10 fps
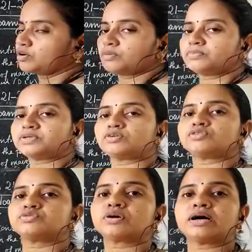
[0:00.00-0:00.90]
crop. It
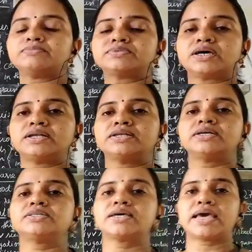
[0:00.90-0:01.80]
also comes
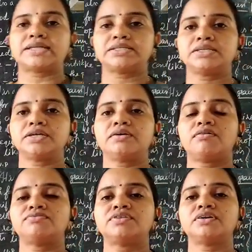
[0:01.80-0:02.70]
under the category
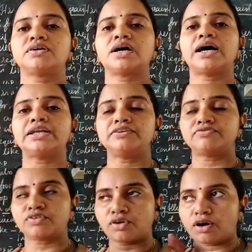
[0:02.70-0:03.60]
of the
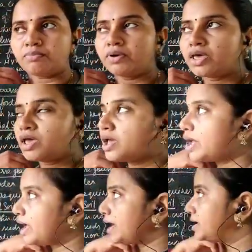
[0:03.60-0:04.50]
kharif crop,
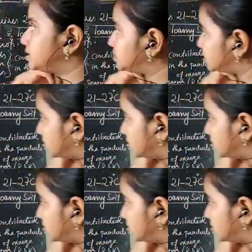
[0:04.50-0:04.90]
and